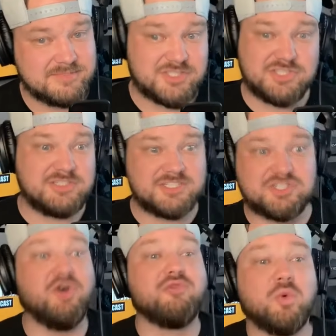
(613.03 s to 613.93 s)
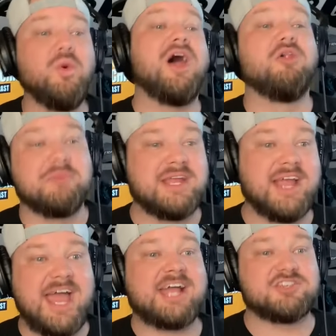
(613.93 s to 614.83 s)
It's, it's overwhelming,
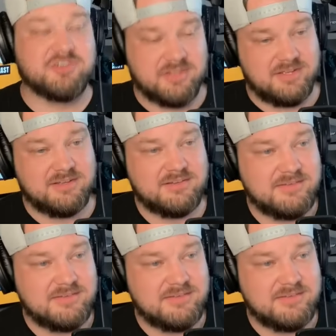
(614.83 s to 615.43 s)
actually.